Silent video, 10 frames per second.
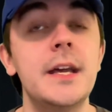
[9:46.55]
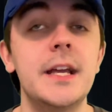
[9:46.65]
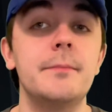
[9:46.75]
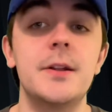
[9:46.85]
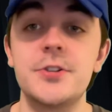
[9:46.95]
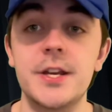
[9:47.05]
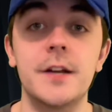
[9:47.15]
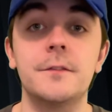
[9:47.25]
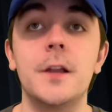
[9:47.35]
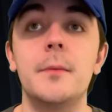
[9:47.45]
and a
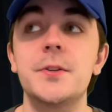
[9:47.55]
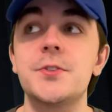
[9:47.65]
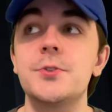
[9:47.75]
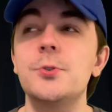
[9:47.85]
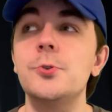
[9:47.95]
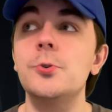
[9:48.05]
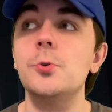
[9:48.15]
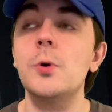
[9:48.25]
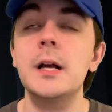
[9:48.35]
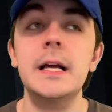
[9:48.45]
mentioning of Lama
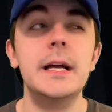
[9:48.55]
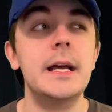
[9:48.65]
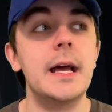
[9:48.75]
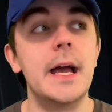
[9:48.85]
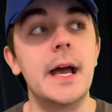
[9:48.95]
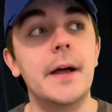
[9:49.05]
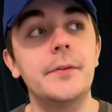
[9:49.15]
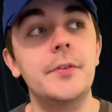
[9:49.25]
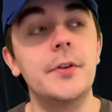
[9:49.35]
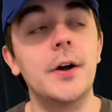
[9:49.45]
Su,
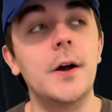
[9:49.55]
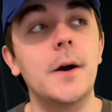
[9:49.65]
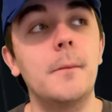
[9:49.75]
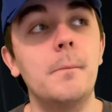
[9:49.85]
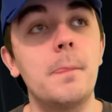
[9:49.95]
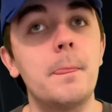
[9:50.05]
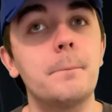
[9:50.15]
and, um,